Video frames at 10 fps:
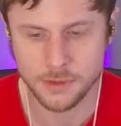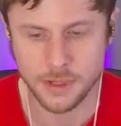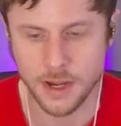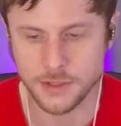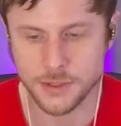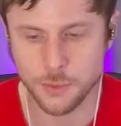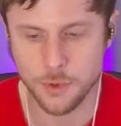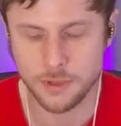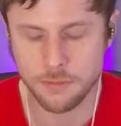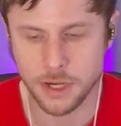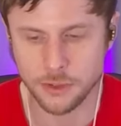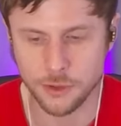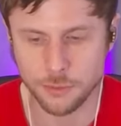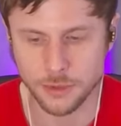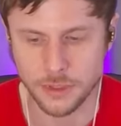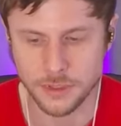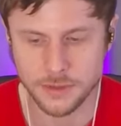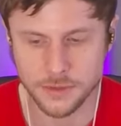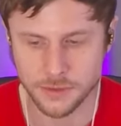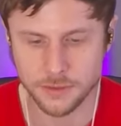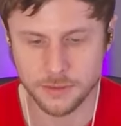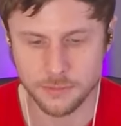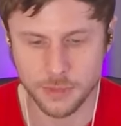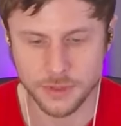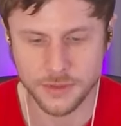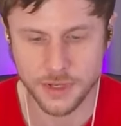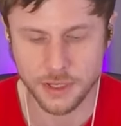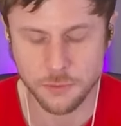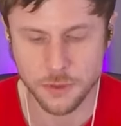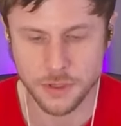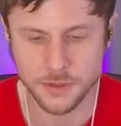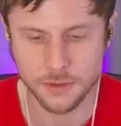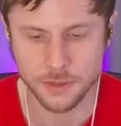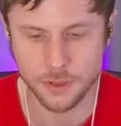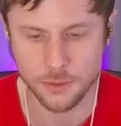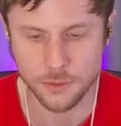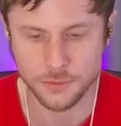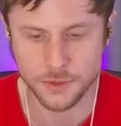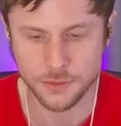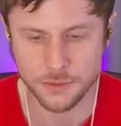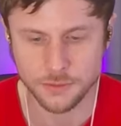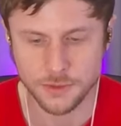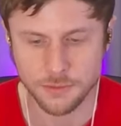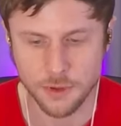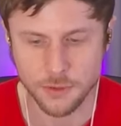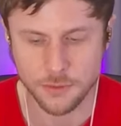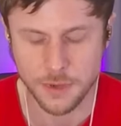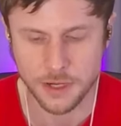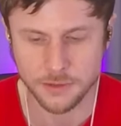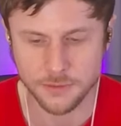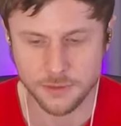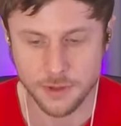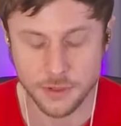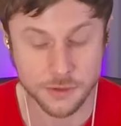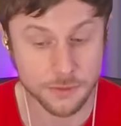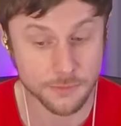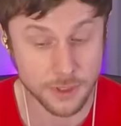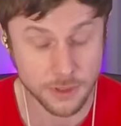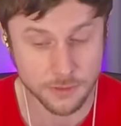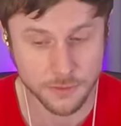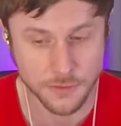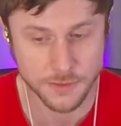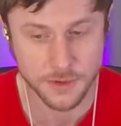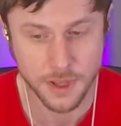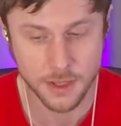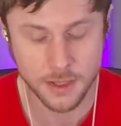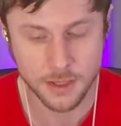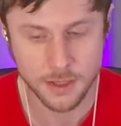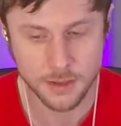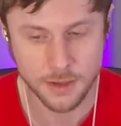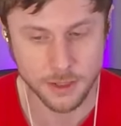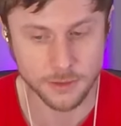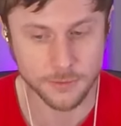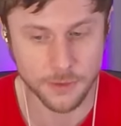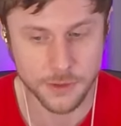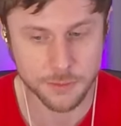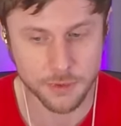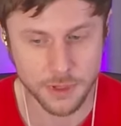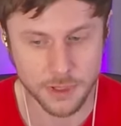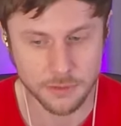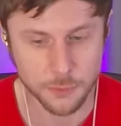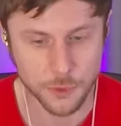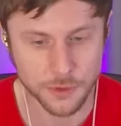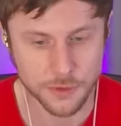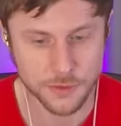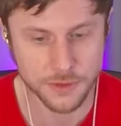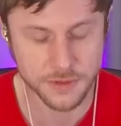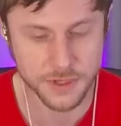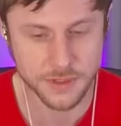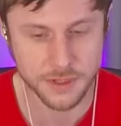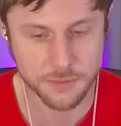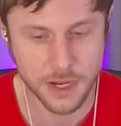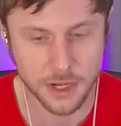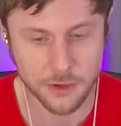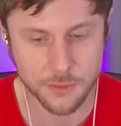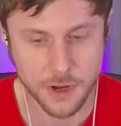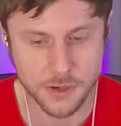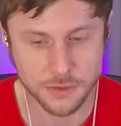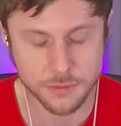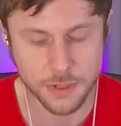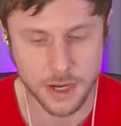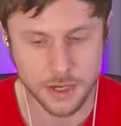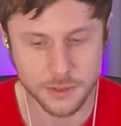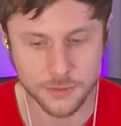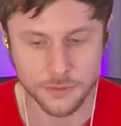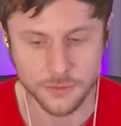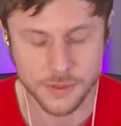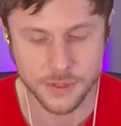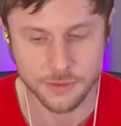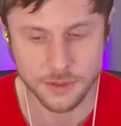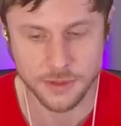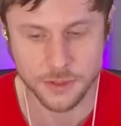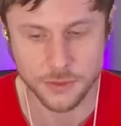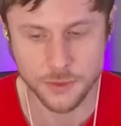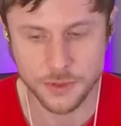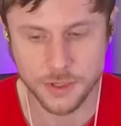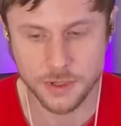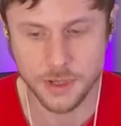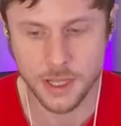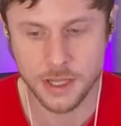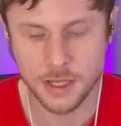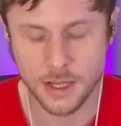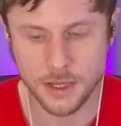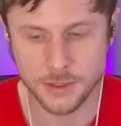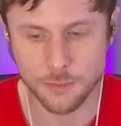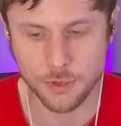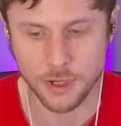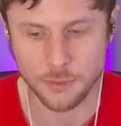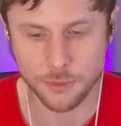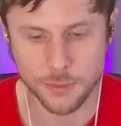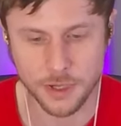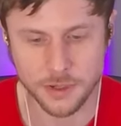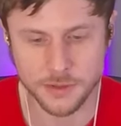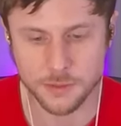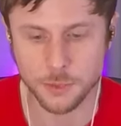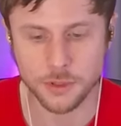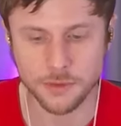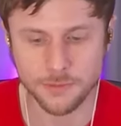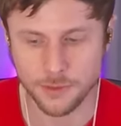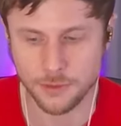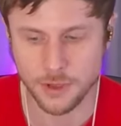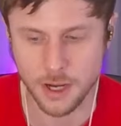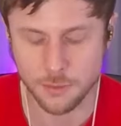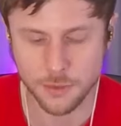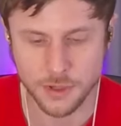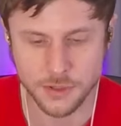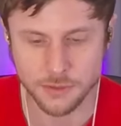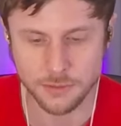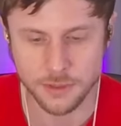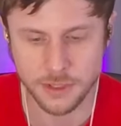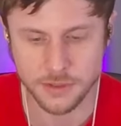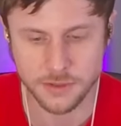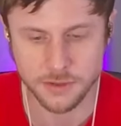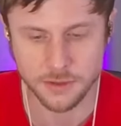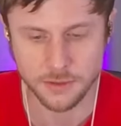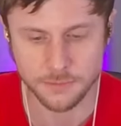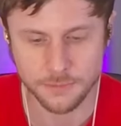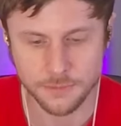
It has twin battery plants, but the second one is on hold due to low demand for electric vehicles. At the first plant, workers are testing battery module packs from facilities in Georgia as the plant prepares to become fully operational next year.